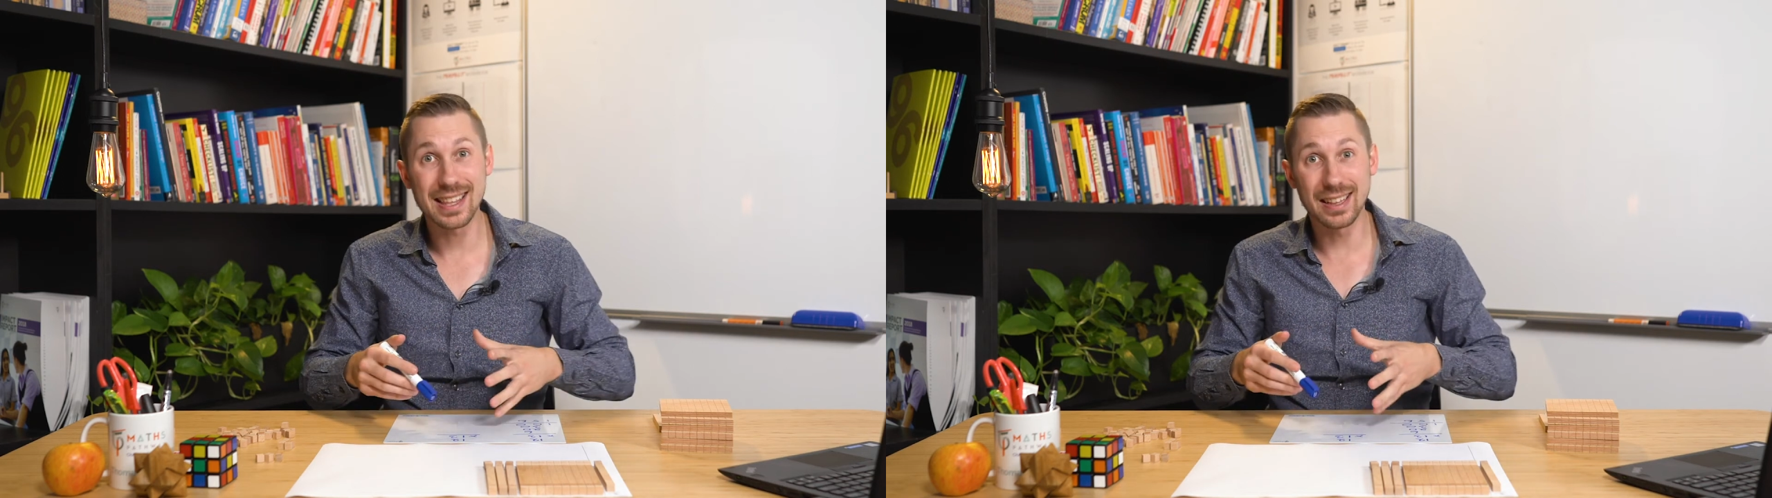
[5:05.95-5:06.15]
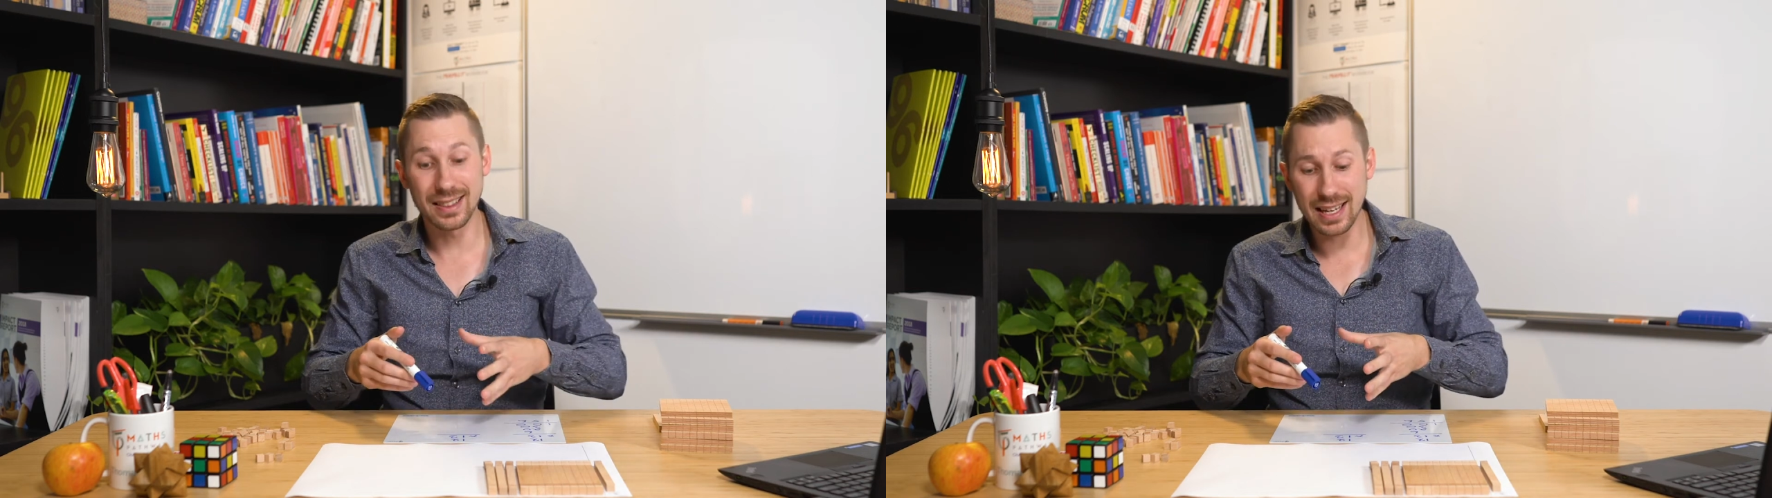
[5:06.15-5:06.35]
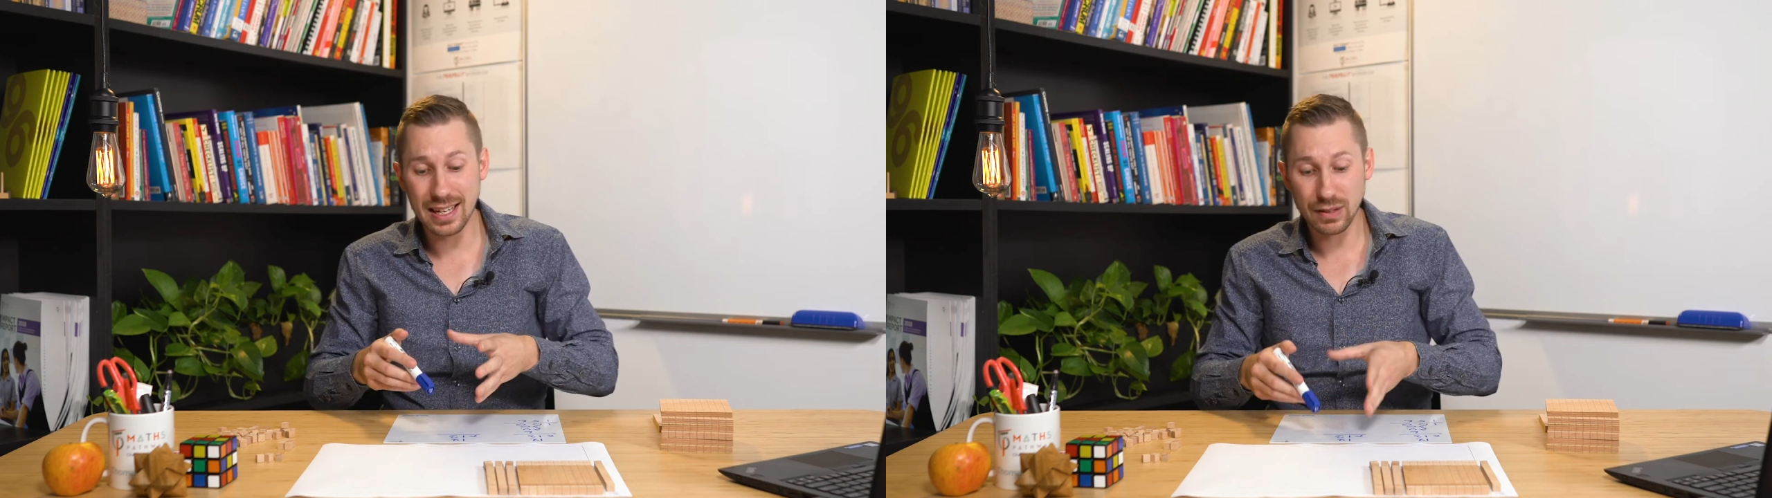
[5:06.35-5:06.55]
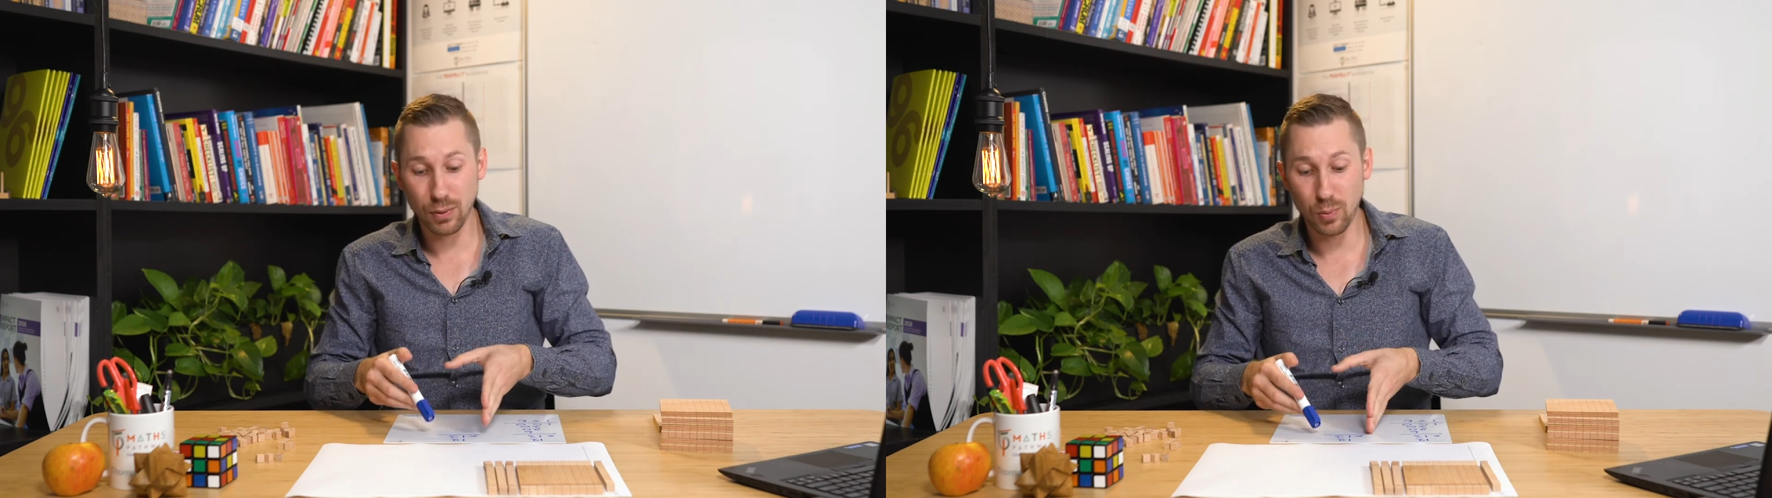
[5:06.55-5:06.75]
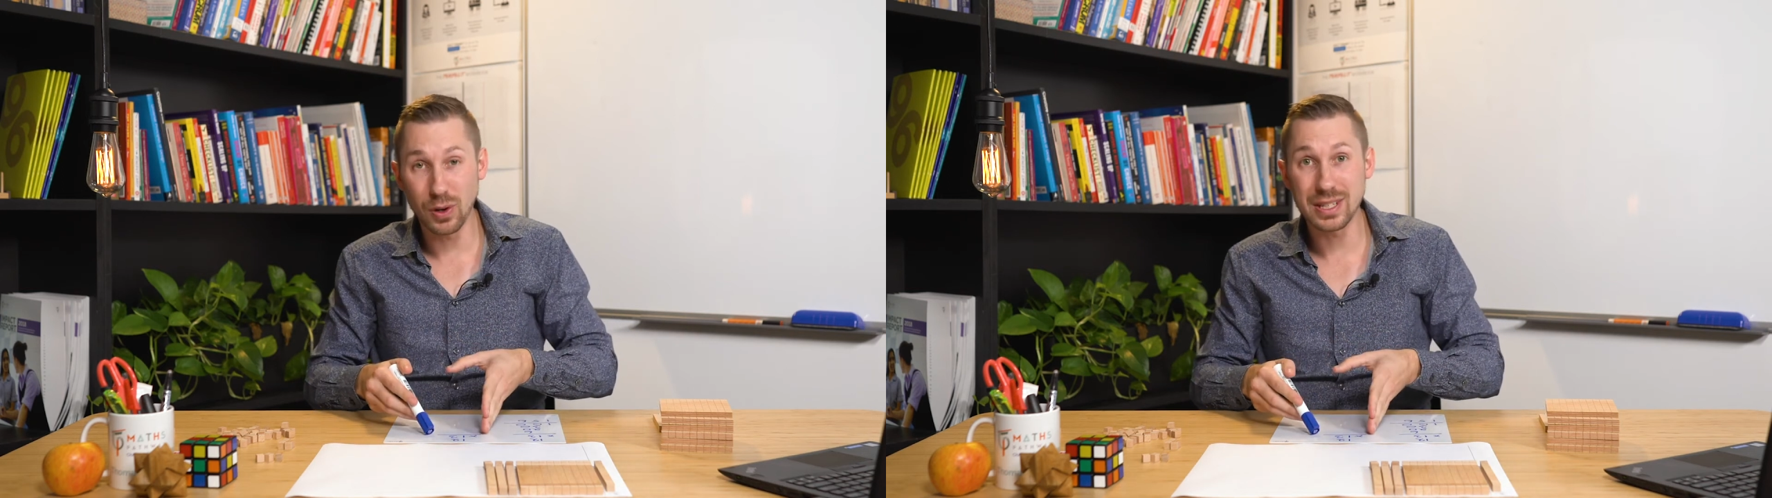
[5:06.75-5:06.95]
the links
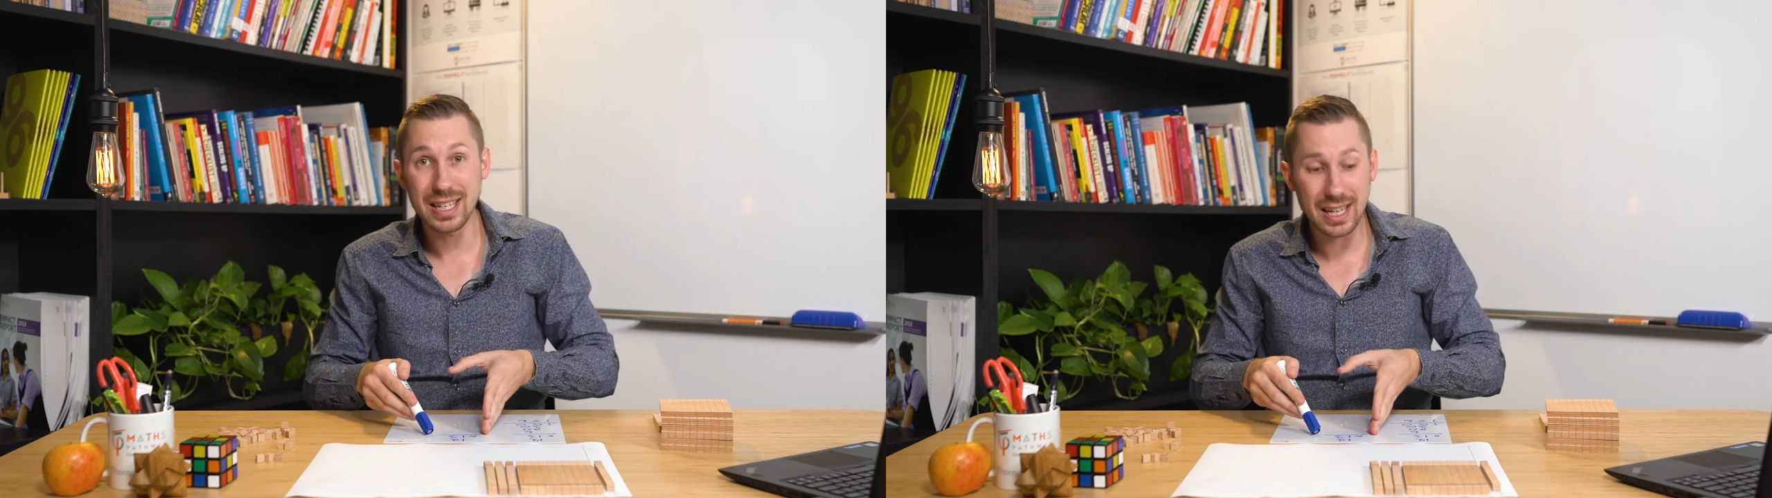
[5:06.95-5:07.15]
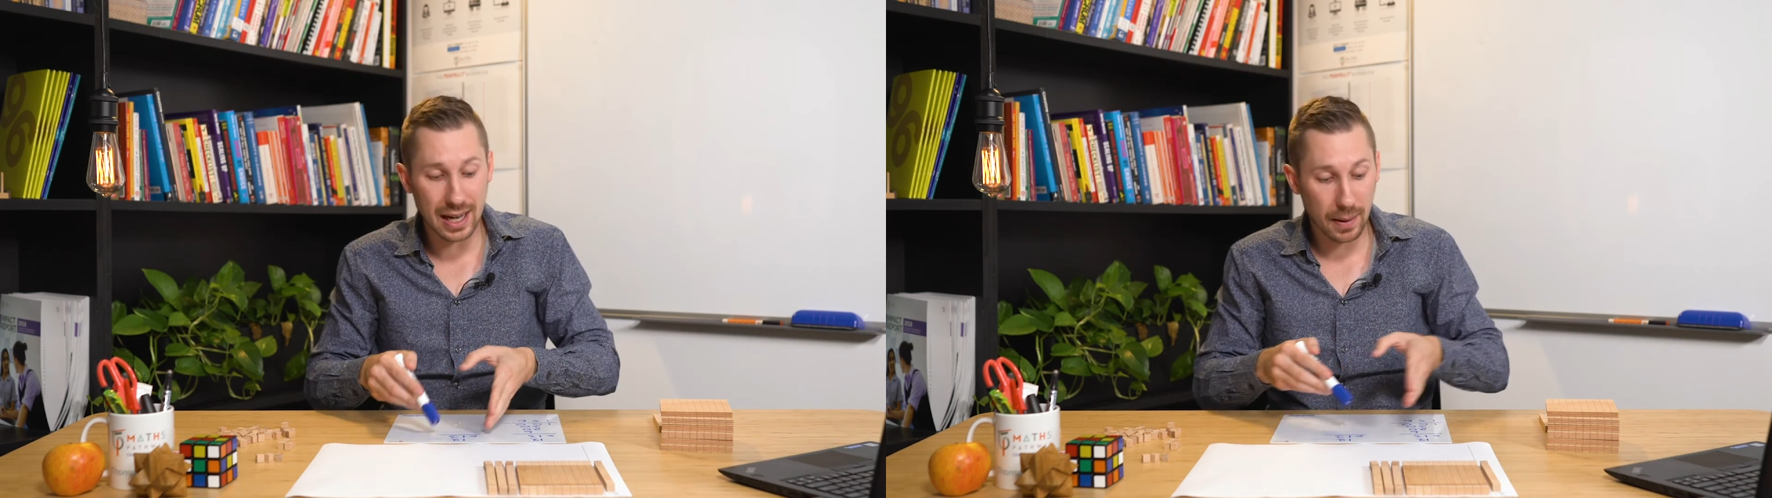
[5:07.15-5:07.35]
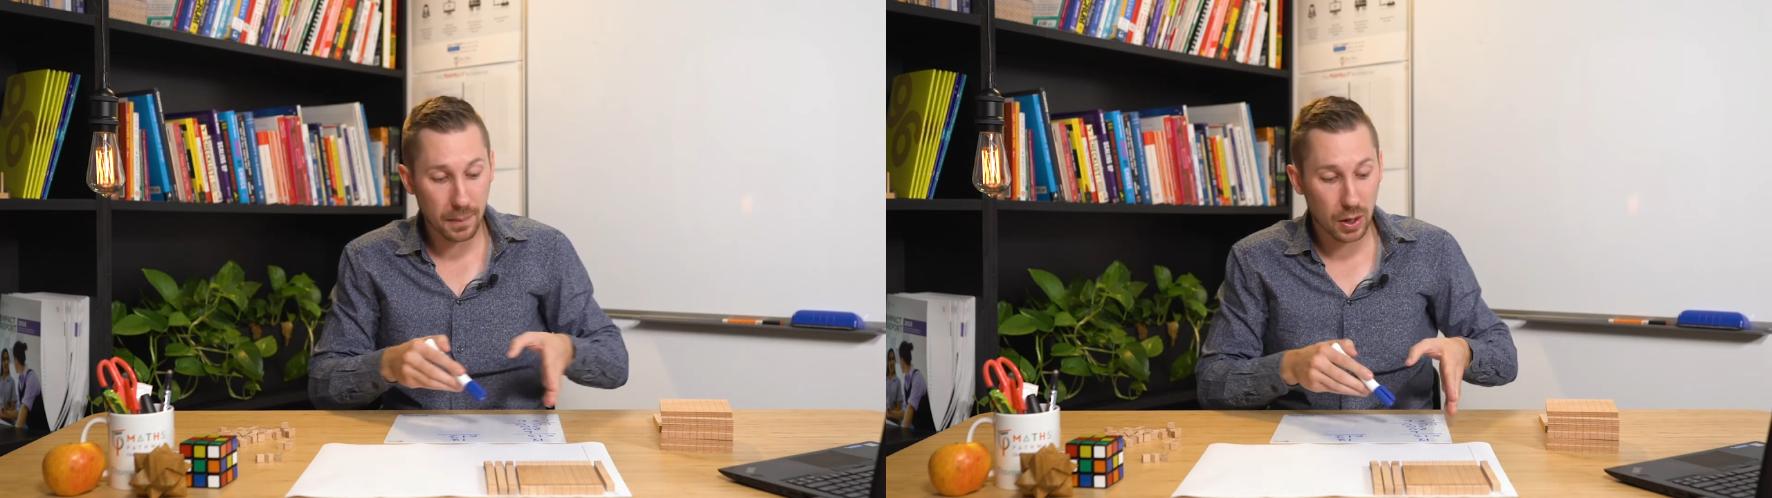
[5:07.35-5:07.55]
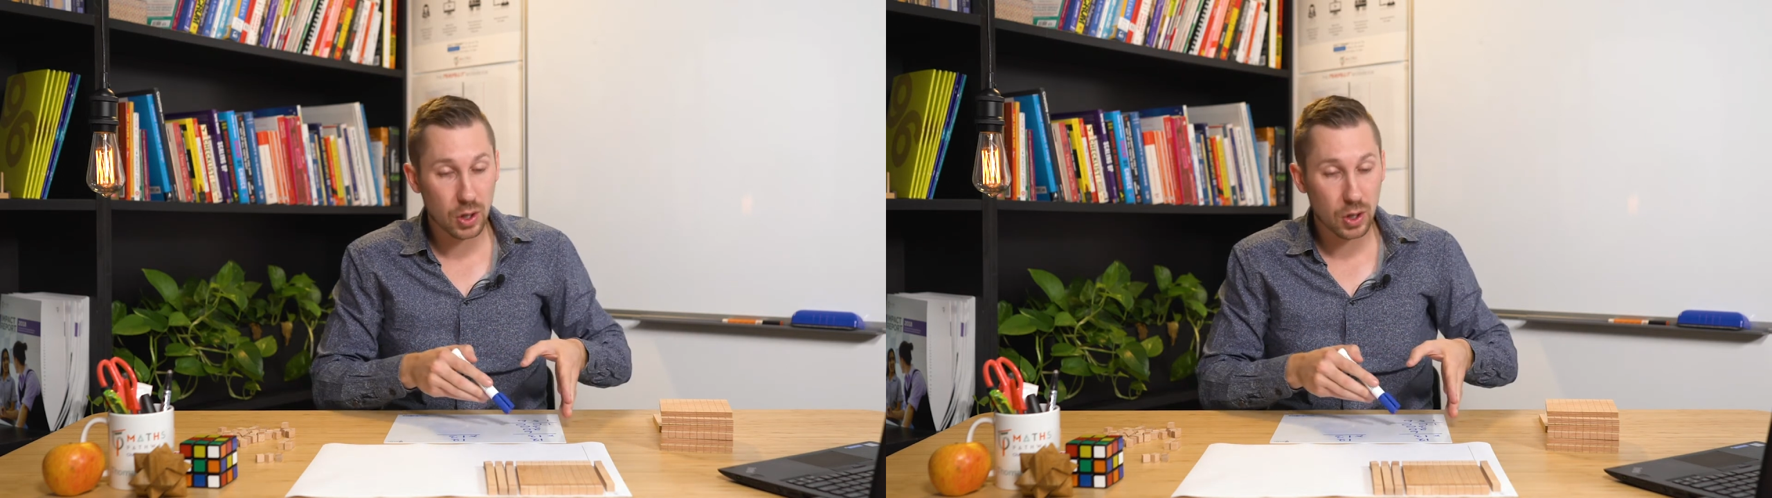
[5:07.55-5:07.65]
from what's here